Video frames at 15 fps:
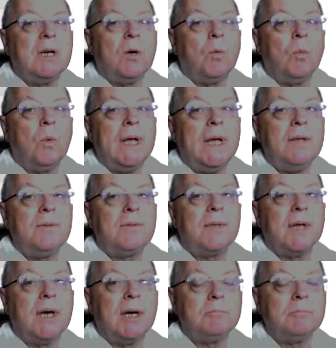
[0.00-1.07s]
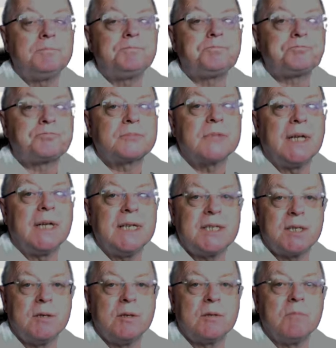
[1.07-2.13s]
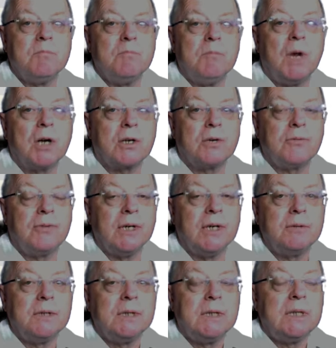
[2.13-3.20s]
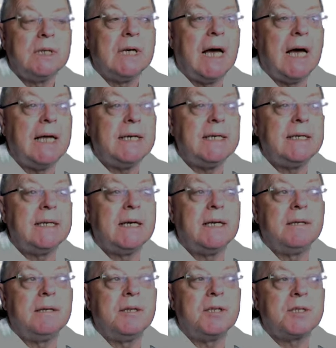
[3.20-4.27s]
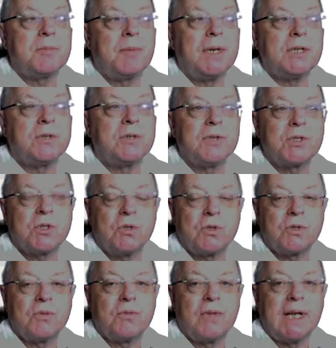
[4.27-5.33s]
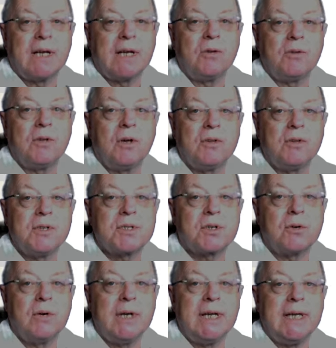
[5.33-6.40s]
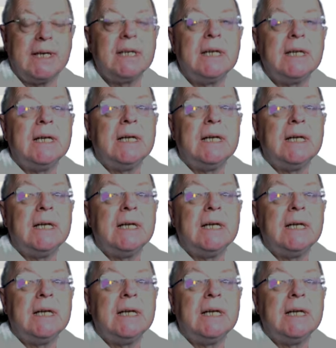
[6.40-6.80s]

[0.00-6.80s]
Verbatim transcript: with a decent microphone, and there's a picture of the sort of thing on the screen.